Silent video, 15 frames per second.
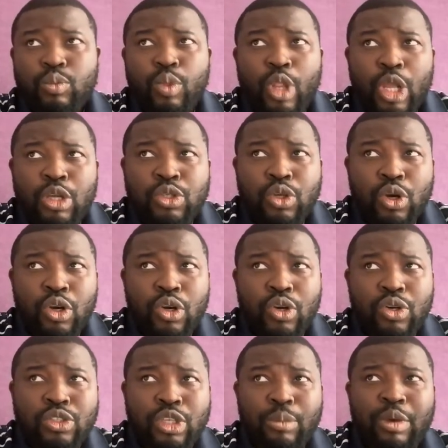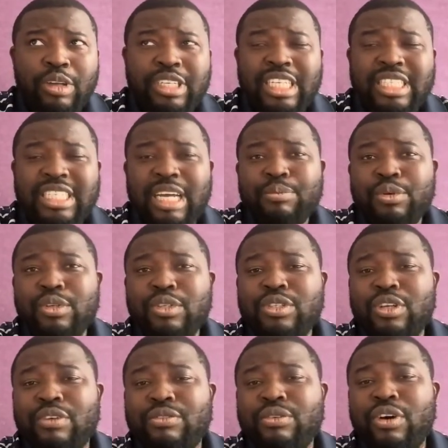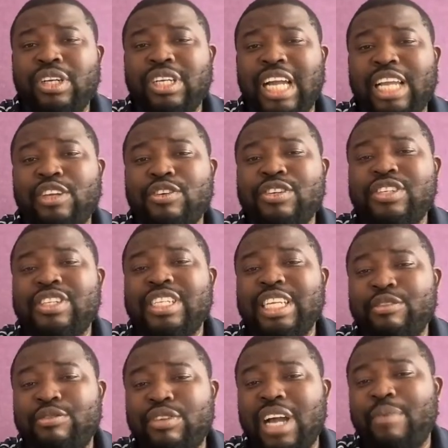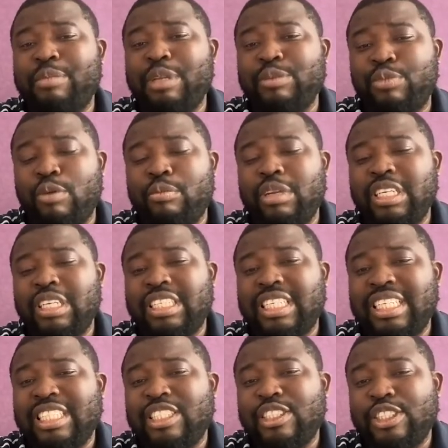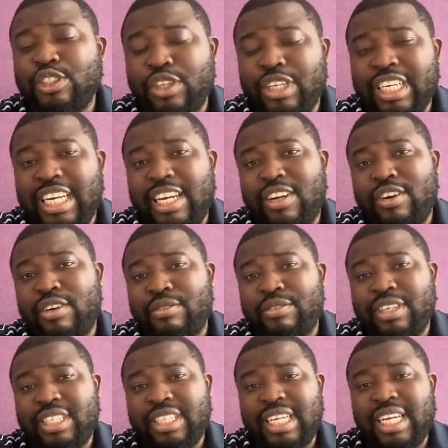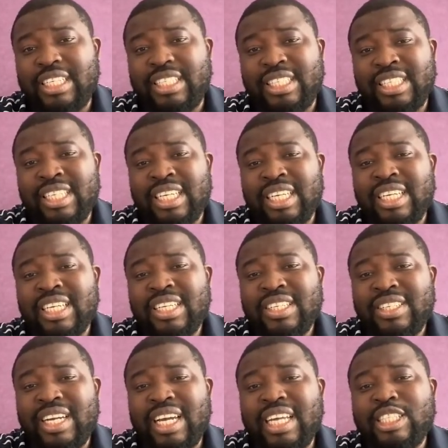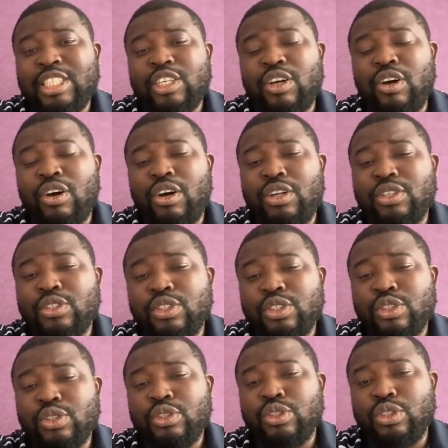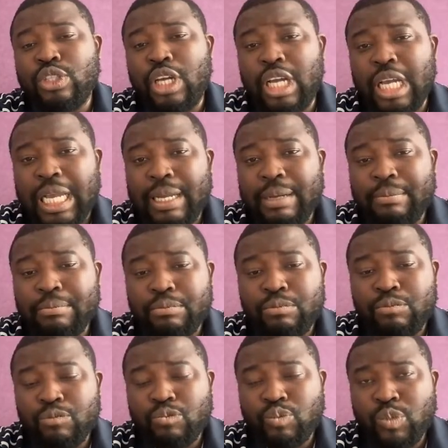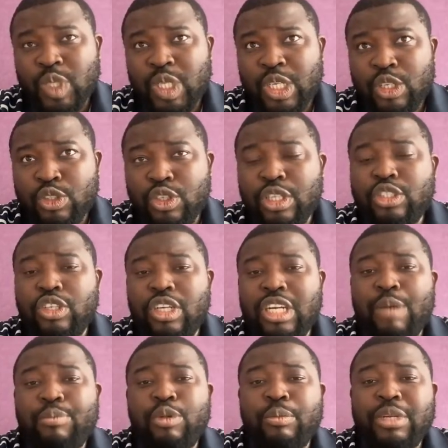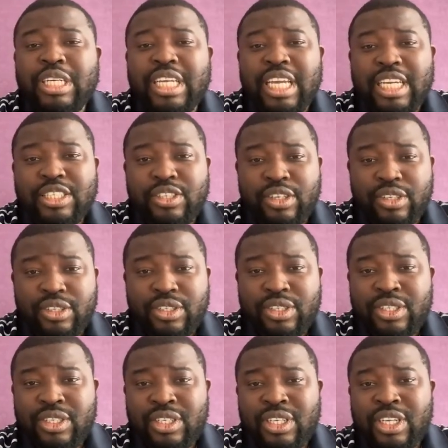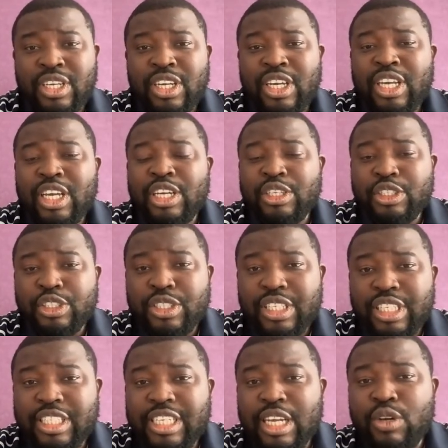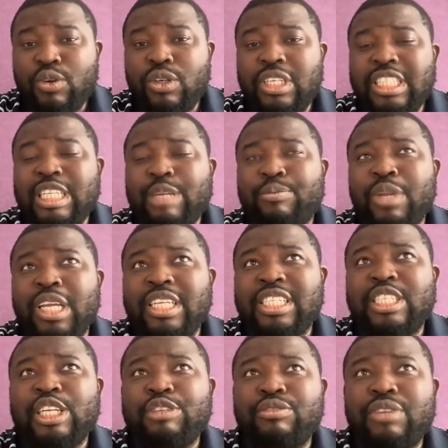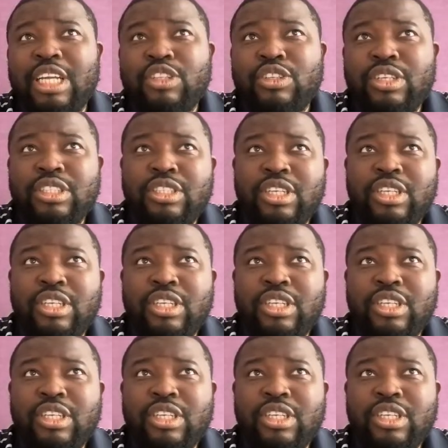So some of the examples of what you can use: if you have been publishing, doing a lot of research, right, on doing journal publications, is a good discipline. If you are doing